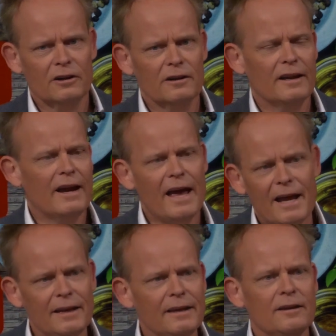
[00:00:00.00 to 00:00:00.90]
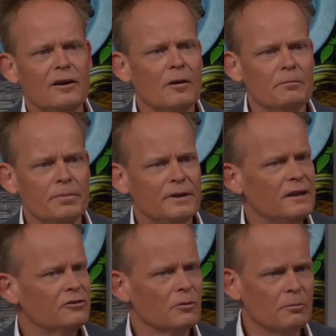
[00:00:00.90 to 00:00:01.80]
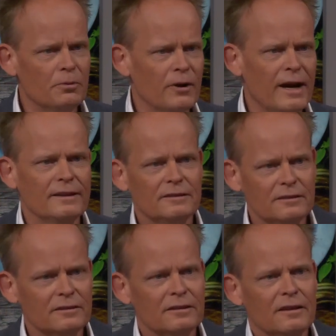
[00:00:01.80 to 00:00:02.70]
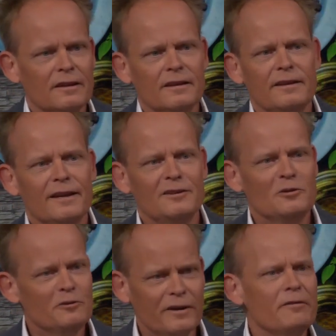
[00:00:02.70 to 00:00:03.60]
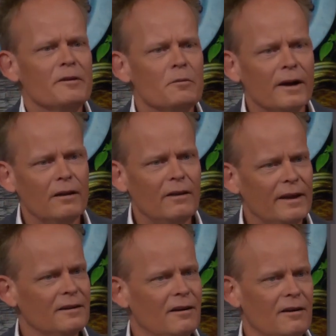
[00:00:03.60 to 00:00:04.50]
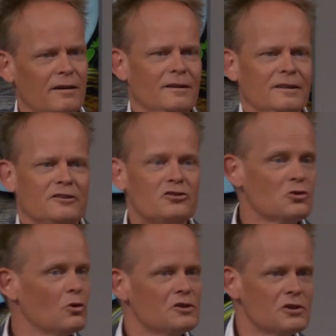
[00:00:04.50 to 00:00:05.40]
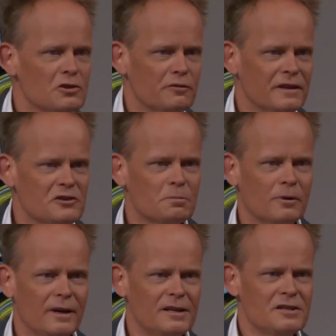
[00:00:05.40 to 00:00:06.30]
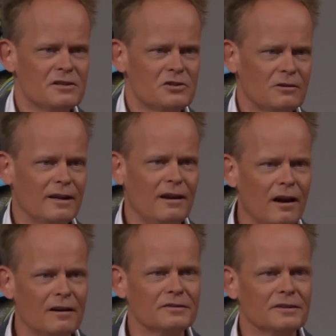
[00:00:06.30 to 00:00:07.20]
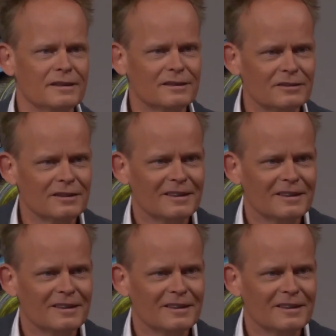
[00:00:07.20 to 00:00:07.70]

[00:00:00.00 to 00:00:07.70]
are there any companies or brands that do very well and are sources of inspiration, so that after this